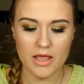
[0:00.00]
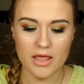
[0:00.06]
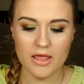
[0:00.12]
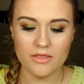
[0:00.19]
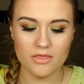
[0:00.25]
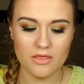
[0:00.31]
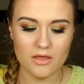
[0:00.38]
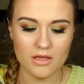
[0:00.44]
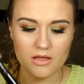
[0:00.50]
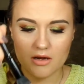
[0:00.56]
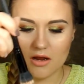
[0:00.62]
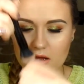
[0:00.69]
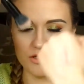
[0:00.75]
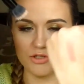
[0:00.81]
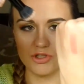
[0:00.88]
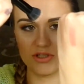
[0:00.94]
and then
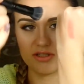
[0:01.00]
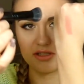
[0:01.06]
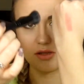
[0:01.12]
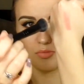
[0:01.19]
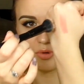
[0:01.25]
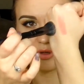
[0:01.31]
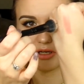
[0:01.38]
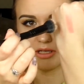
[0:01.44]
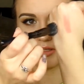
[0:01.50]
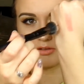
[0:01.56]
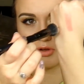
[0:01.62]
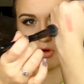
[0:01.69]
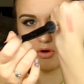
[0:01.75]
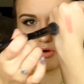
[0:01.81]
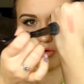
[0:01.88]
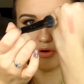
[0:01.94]
I just stipple it
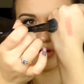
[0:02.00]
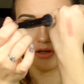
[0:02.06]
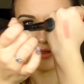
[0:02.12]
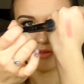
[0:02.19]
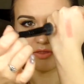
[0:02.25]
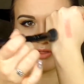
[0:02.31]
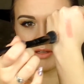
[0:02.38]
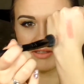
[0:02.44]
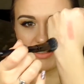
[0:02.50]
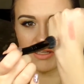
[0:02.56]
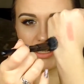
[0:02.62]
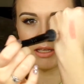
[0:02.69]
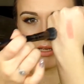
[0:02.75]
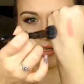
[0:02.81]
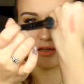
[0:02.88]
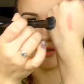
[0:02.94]
on the
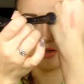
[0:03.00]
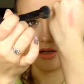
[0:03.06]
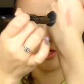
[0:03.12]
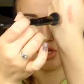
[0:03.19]
skin.